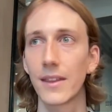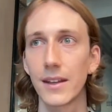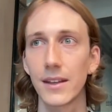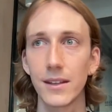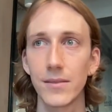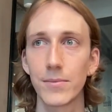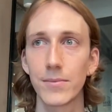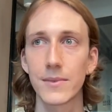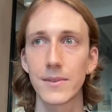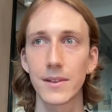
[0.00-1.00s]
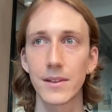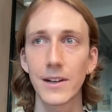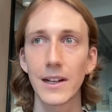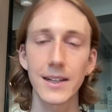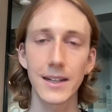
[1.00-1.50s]
the
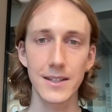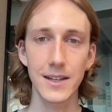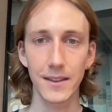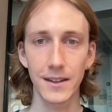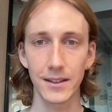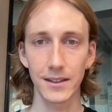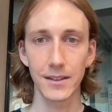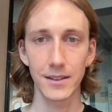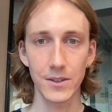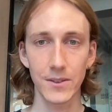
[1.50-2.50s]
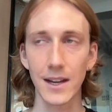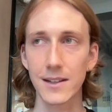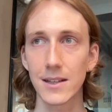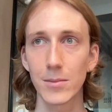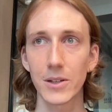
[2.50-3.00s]
validator set that is on the
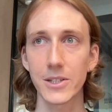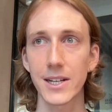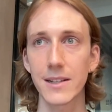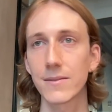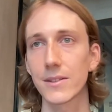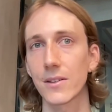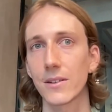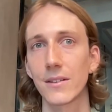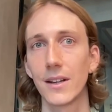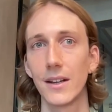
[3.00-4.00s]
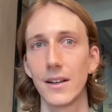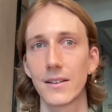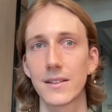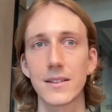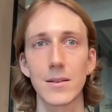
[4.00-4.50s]
Axelar blockchain. So
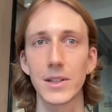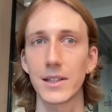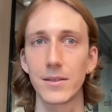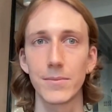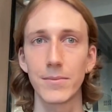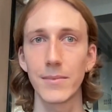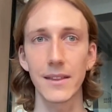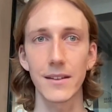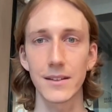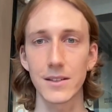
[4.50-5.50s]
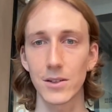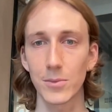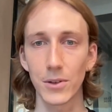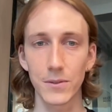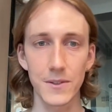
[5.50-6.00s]
it's a similar method to
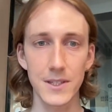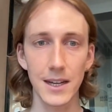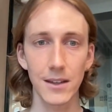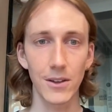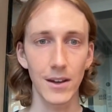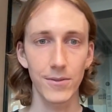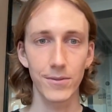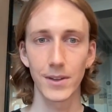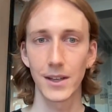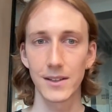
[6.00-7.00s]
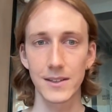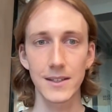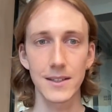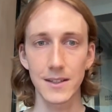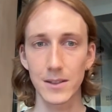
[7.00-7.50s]
proof of stake. You have
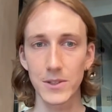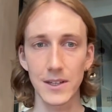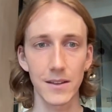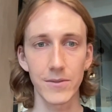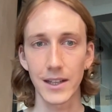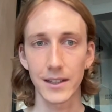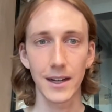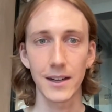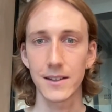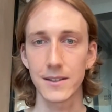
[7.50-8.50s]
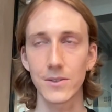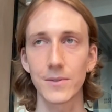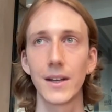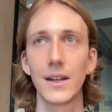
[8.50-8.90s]
66% of the validators